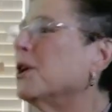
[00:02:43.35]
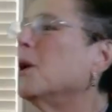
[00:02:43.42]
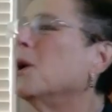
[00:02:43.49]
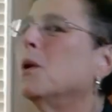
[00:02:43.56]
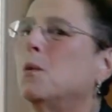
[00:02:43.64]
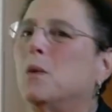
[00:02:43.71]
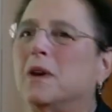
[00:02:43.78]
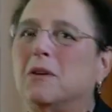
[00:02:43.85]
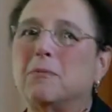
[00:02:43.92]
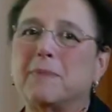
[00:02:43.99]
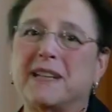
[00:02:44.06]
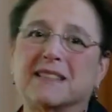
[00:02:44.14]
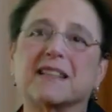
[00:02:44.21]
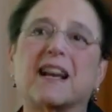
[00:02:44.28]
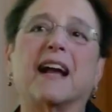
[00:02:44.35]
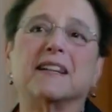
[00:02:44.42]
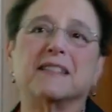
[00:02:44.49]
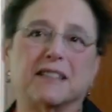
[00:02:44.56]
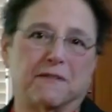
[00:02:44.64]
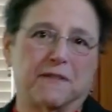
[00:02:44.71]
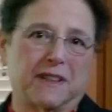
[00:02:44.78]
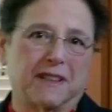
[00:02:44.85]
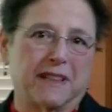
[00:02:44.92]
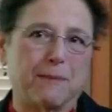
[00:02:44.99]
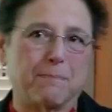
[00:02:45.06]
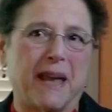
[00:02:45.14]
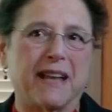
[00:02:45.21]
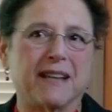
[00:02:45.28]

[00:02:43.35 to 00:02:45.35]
will be scientifically based.